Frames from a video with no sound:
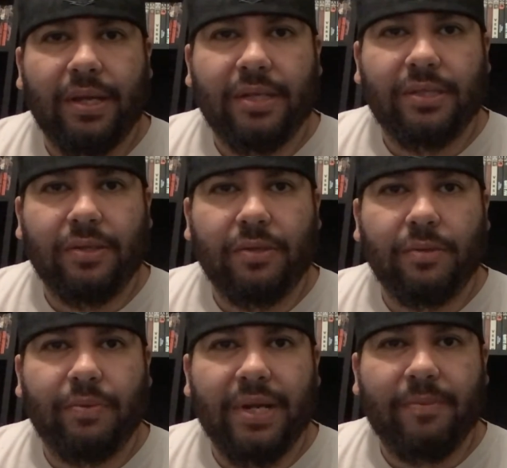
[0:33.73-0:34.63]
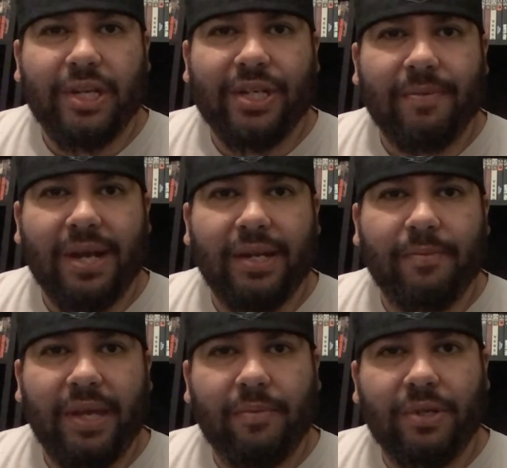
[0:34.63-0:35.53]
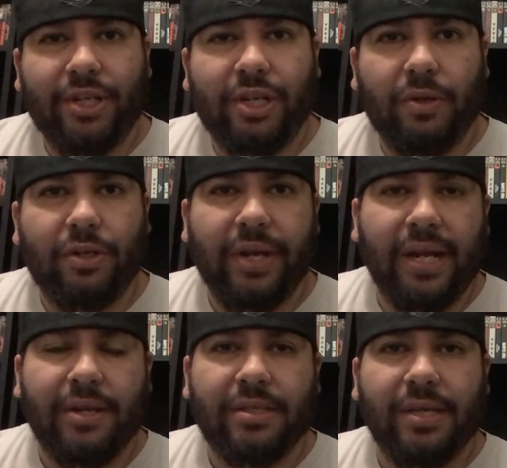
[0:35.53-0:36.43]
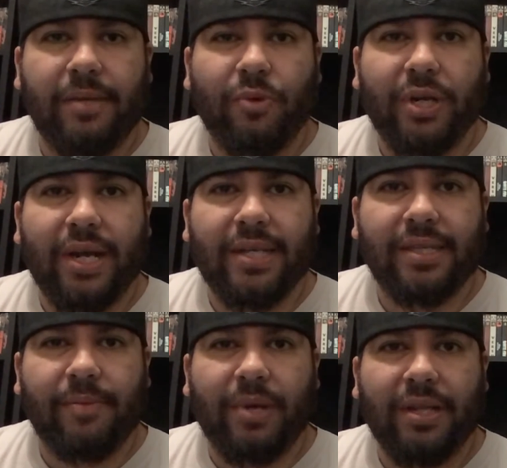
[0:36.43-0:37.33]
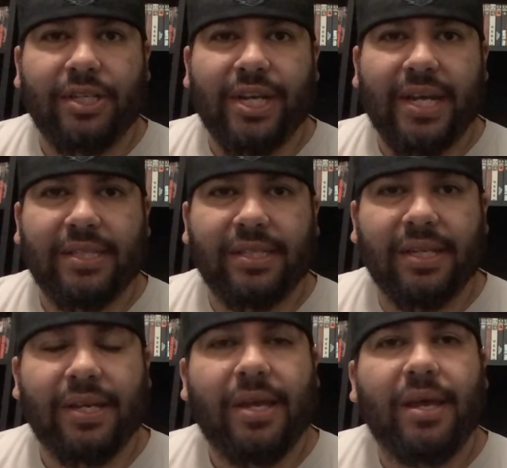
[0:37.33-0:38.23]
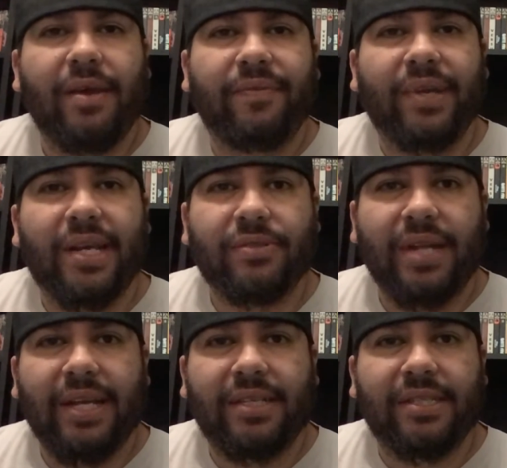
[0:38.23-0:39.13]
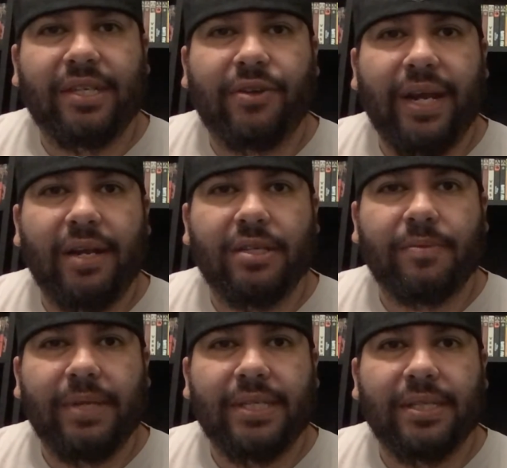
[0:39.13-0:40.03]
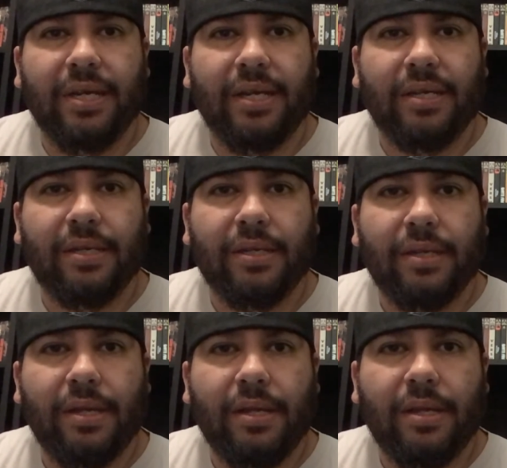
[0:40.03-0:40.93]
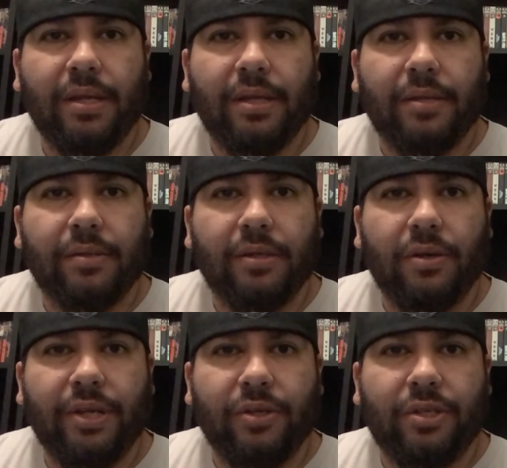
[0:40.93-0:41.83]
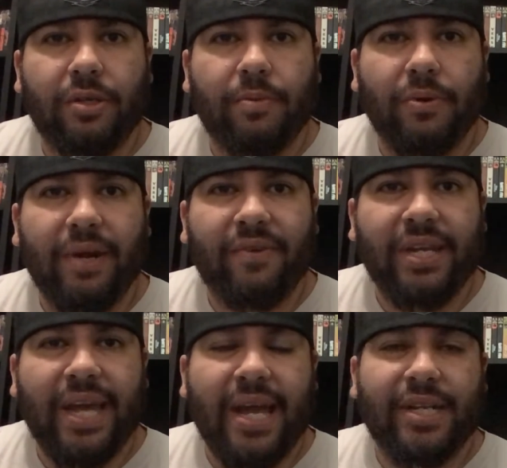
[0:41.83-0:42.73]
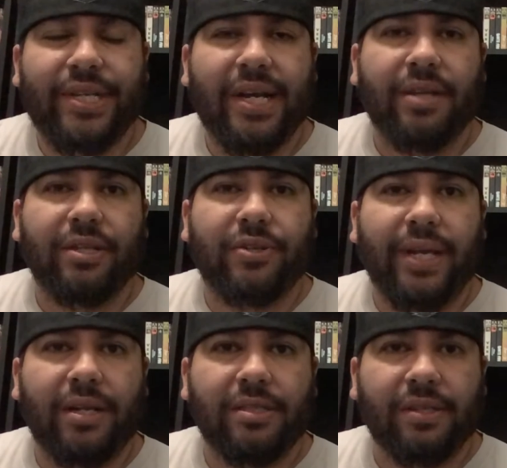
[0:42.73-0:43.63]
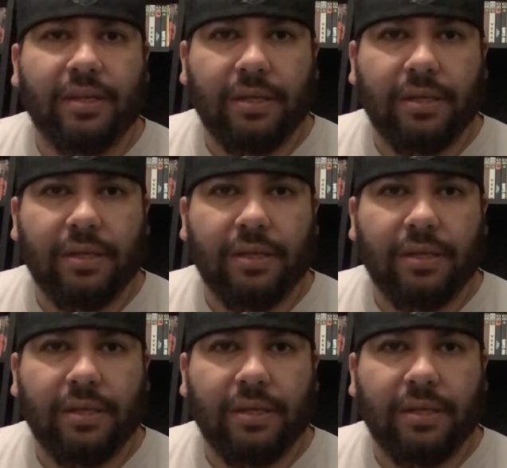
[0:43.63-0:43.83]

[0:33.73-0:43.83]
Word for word: So pretty much I'm not going to be able to show trailers anymore, guys. I apologize. If you guys would like to see trailers, please uh, go to YouTube or wherever you can and check out the trailers.